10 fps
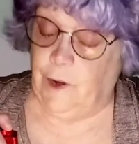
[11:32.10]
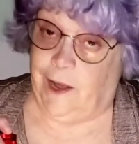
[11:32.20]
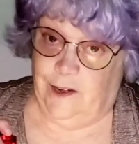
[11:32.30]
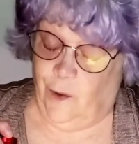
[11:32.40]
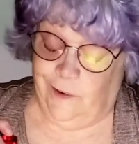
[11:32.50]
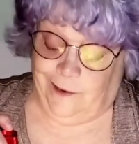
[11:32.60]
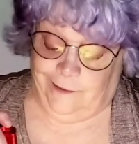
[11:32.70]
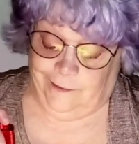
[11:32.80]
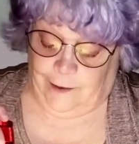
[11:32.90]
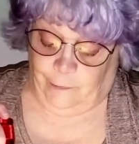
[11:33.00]
I know it
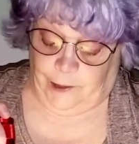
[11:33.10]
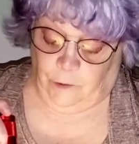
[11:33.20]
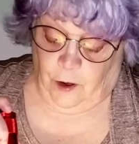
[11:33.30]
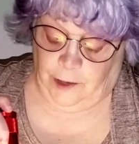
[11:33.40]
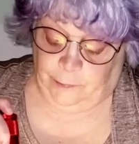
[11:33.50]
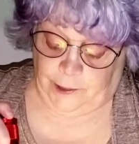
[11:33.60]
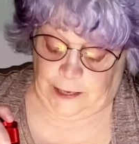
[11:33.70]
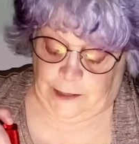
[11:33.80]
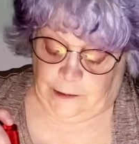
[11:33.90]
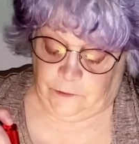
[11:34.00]
doesn't say Big Rock, but
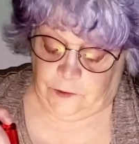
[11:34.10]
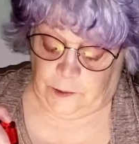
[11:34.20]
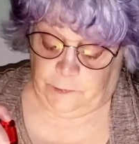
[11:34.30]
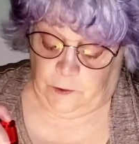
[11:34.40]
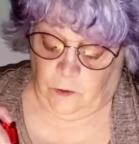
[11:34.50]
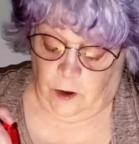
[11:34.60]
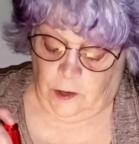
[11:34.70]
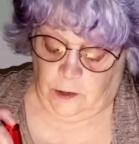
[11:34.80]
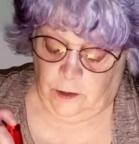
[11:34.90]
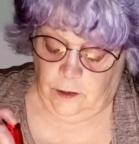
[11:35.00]
kind of looks like Big
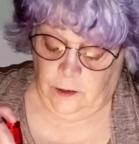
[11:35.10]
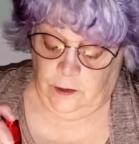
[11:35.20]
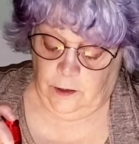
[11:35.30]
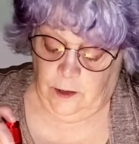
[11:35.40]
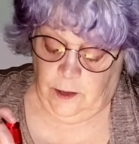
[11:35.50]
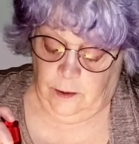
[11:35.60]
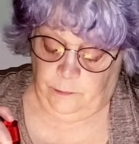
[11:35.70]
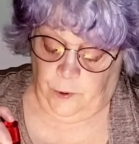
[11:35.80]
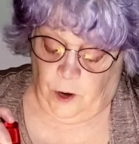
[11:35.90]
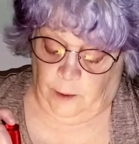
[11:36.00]
Rock.
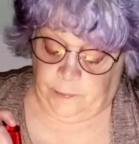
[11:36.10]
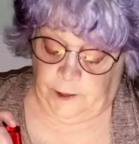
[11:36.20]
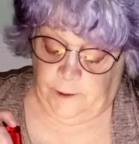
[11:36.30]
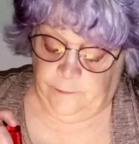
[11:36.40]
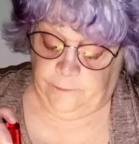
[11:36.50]
And Poppy.